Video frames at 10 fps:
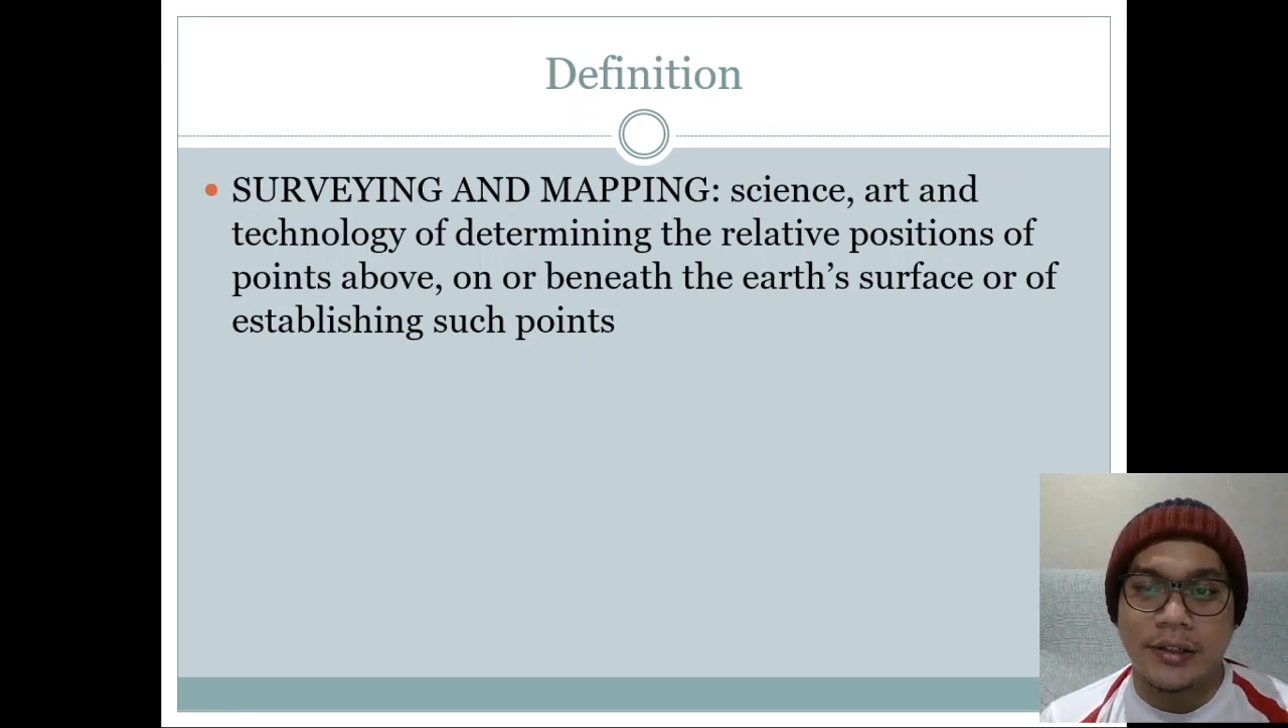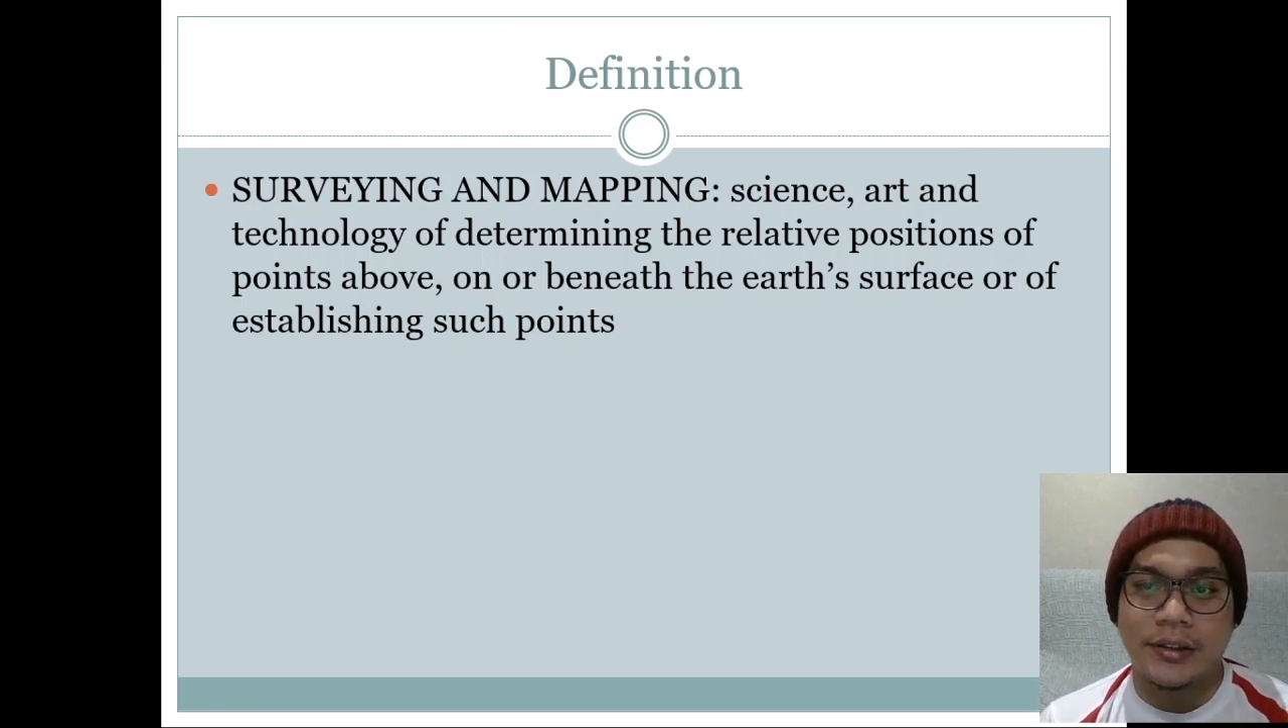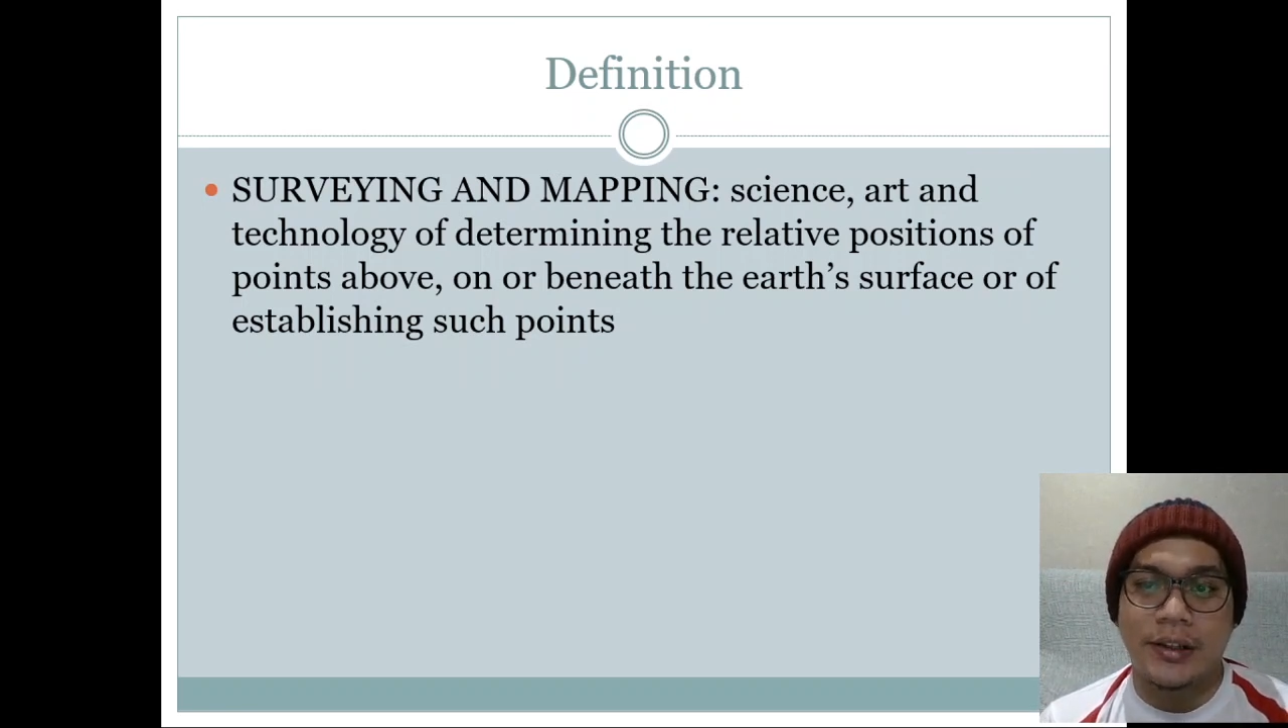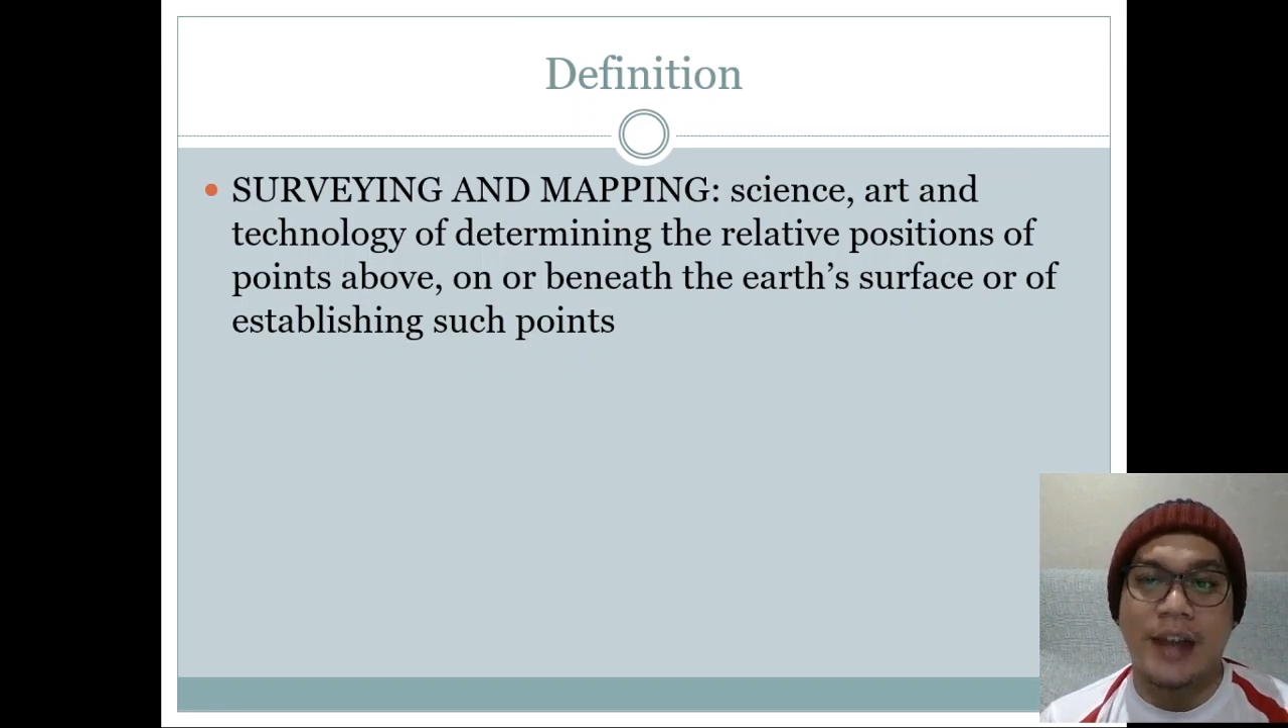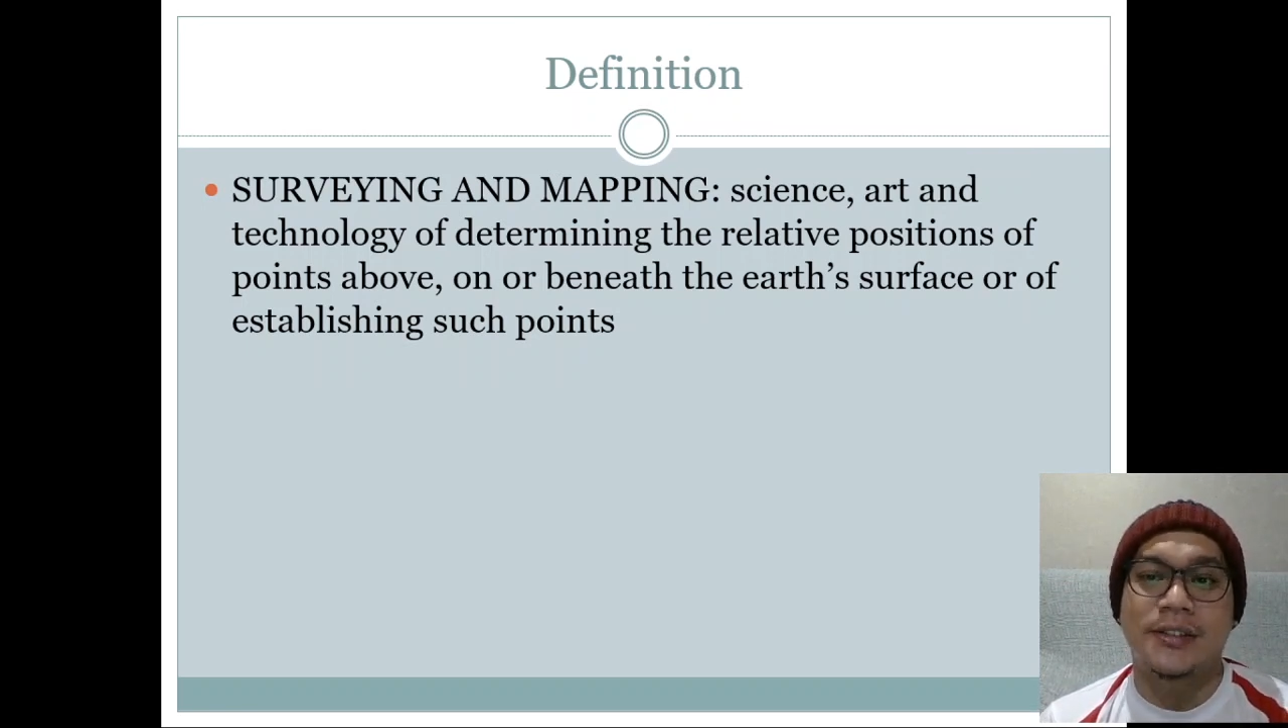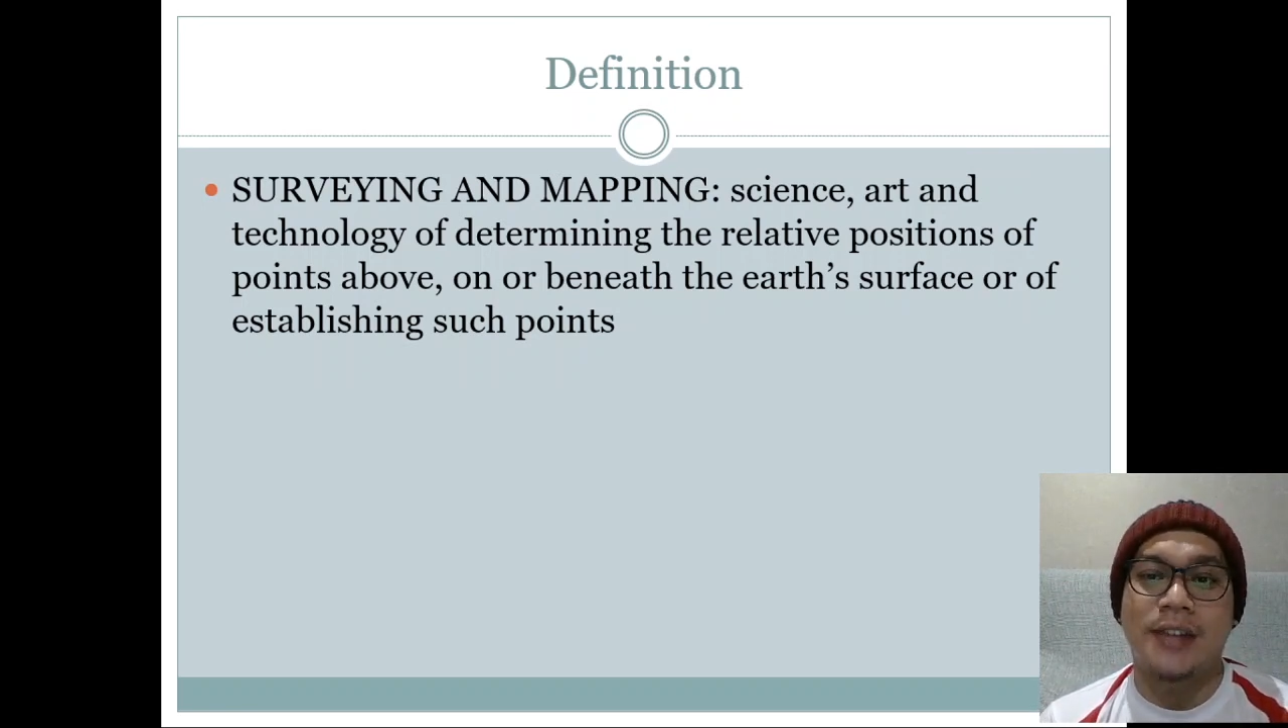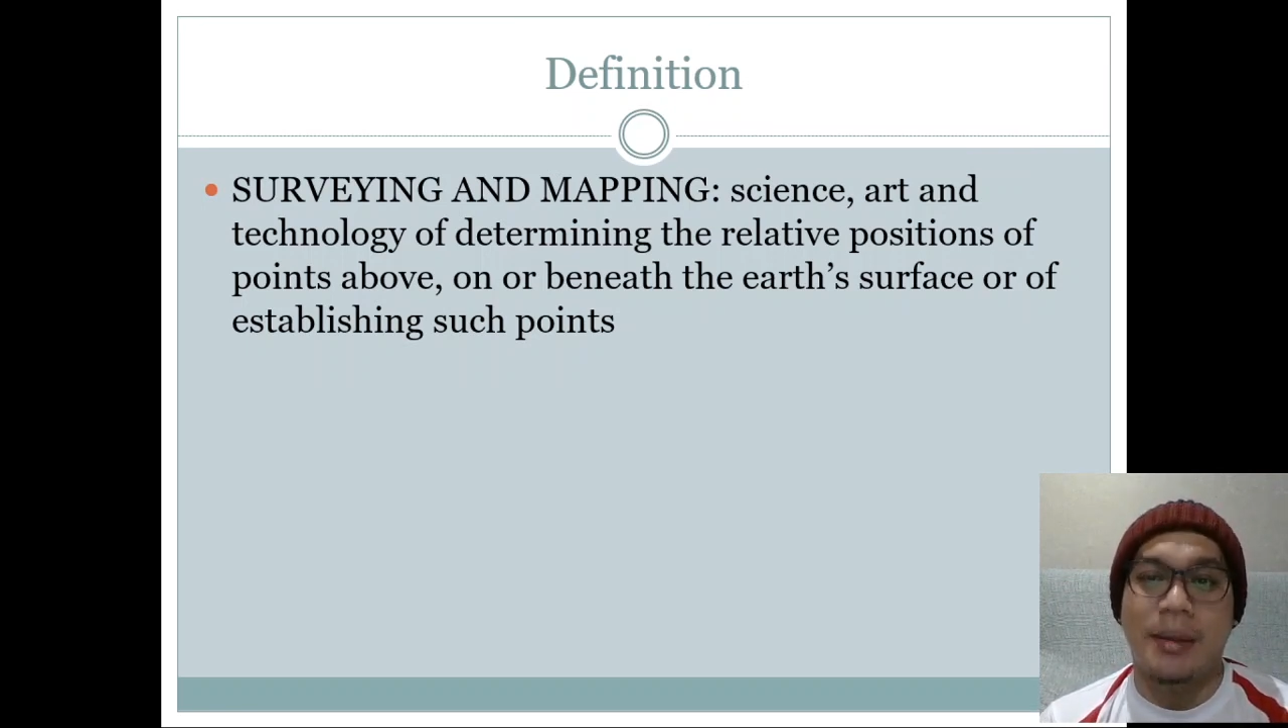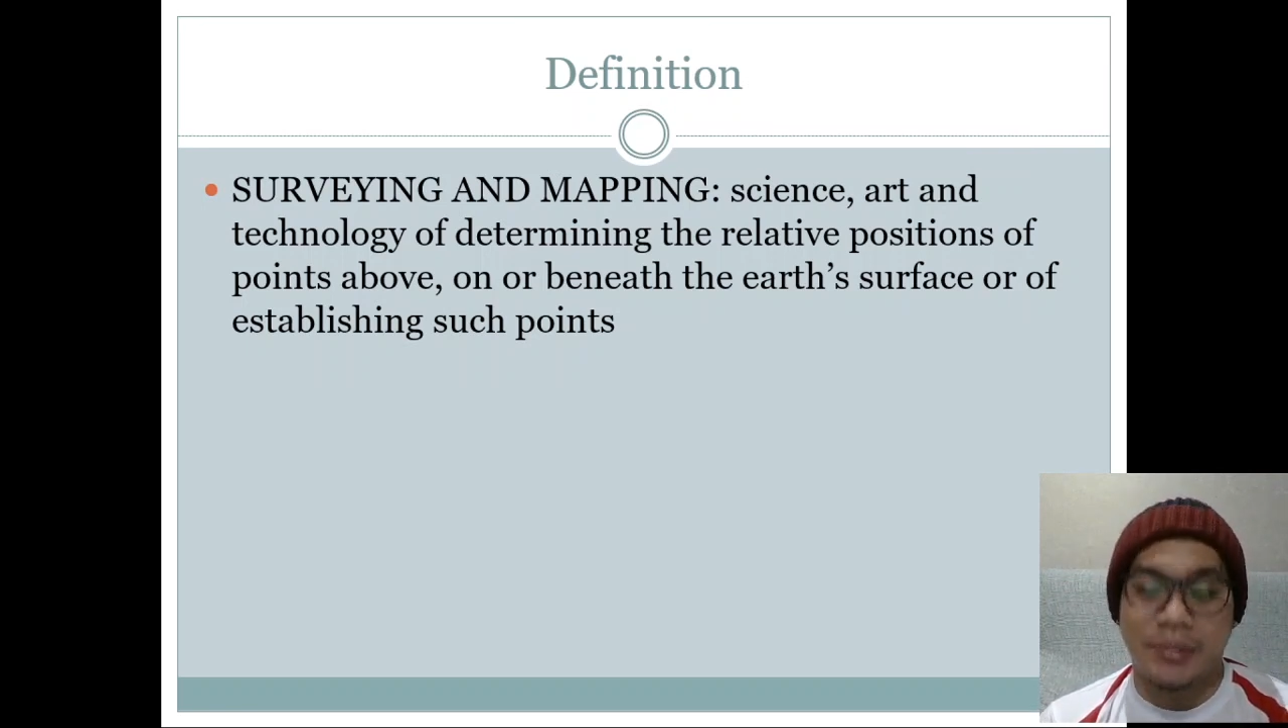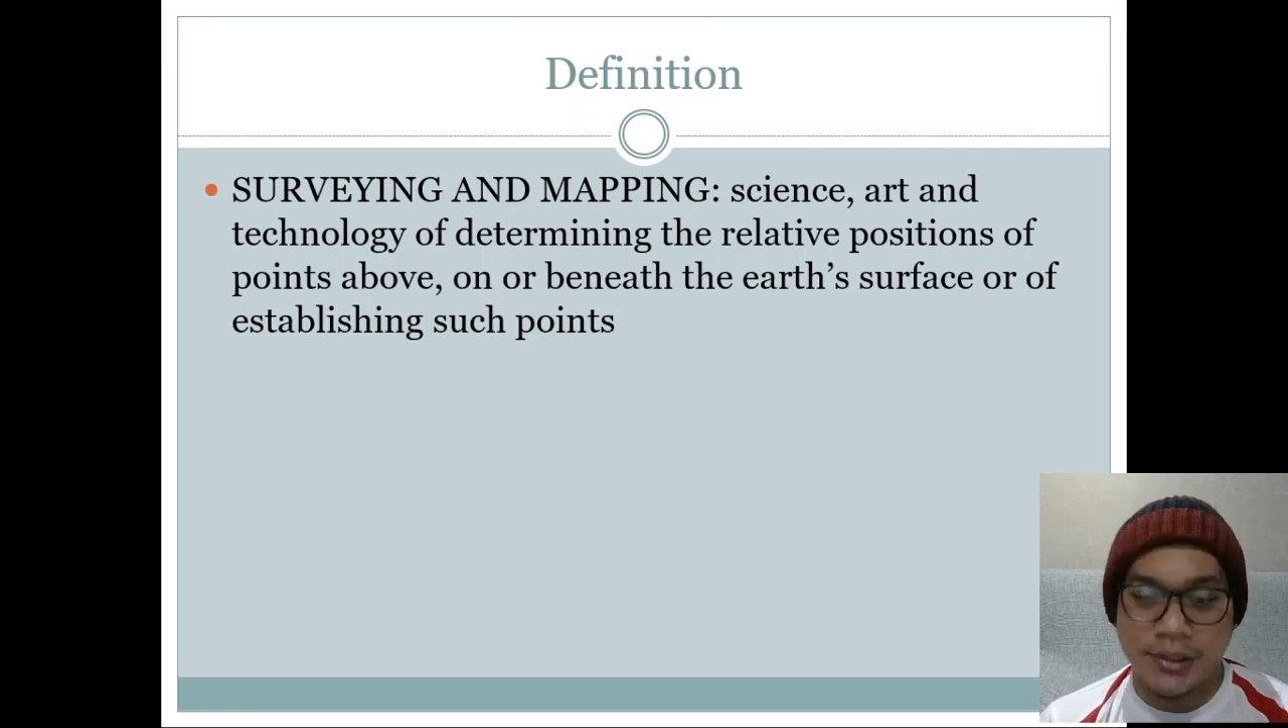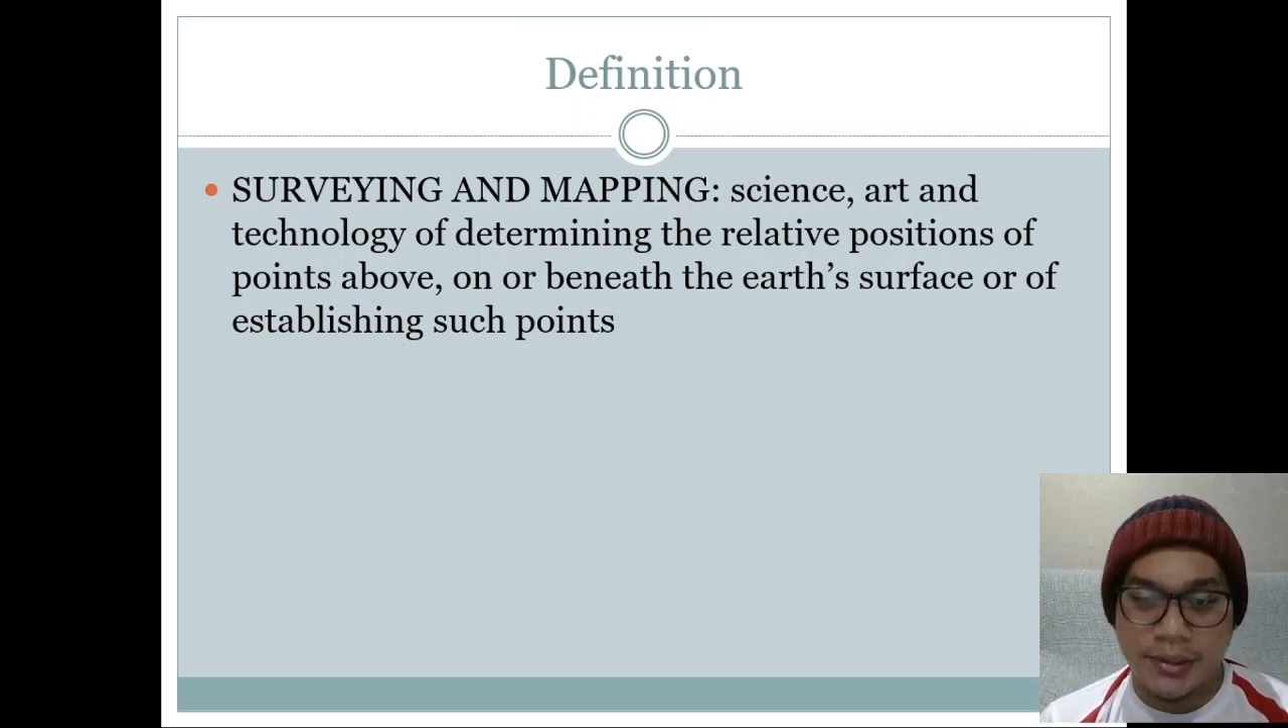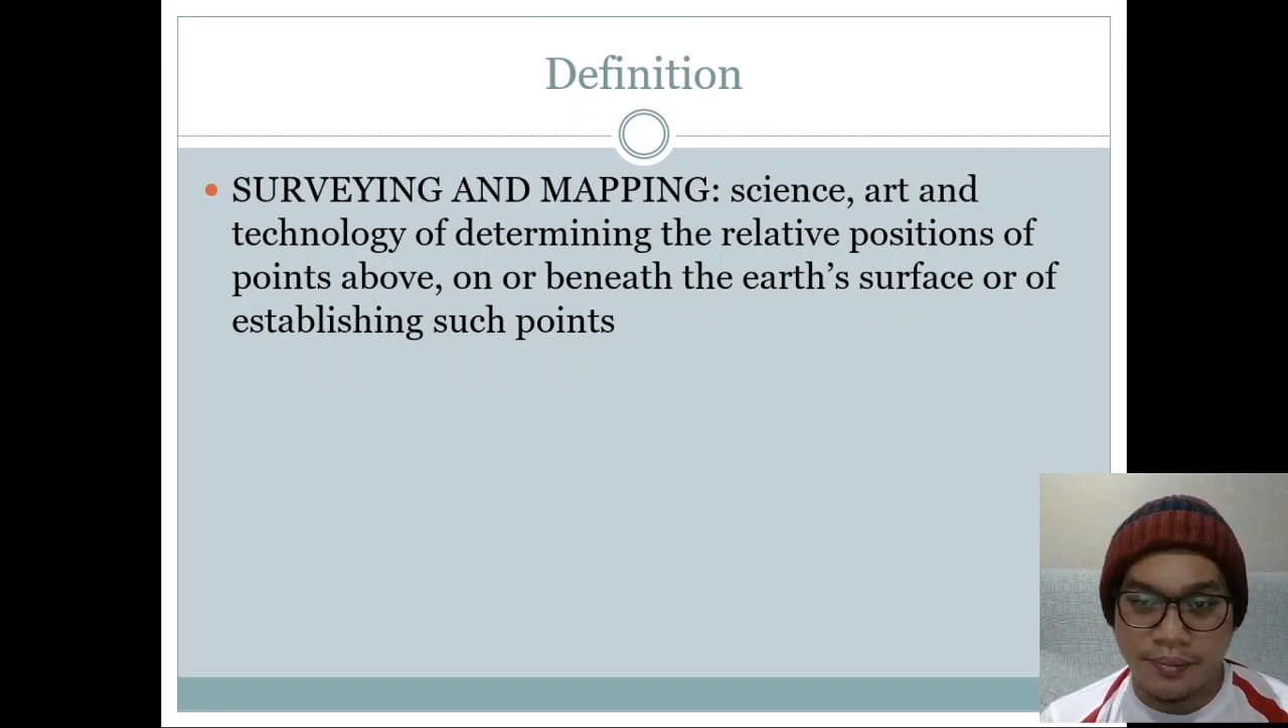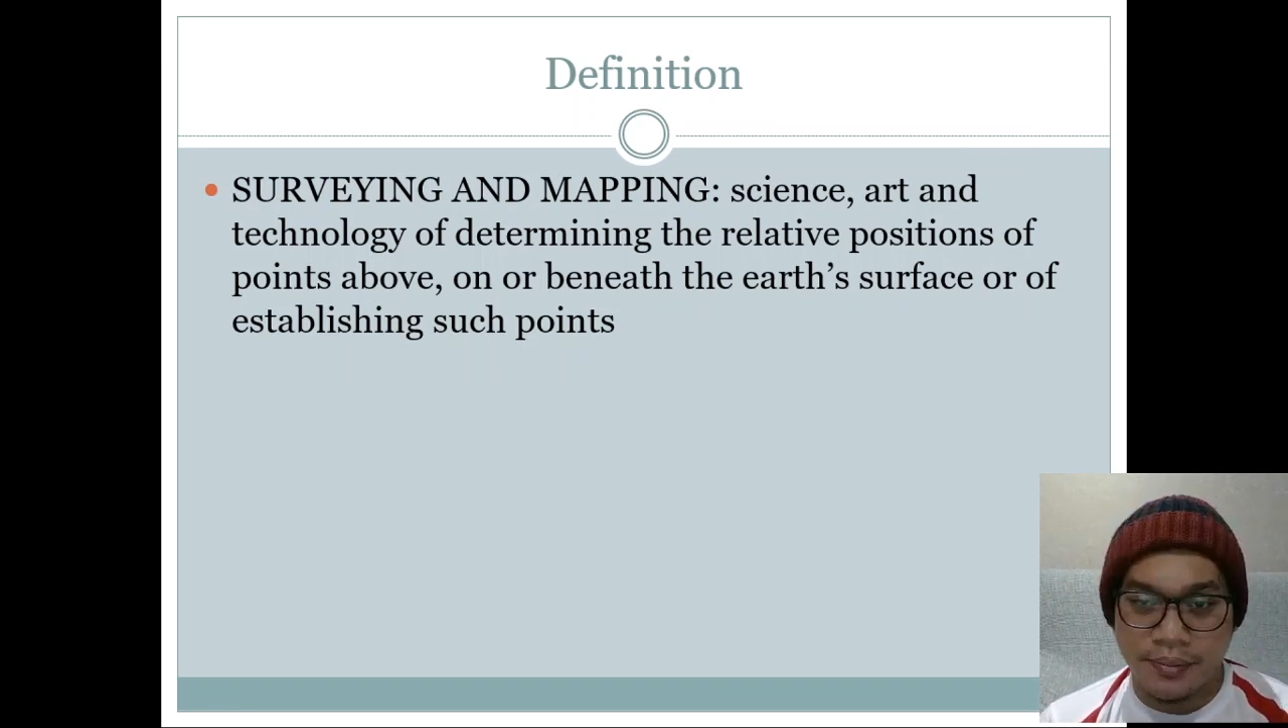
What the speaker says: they are steps,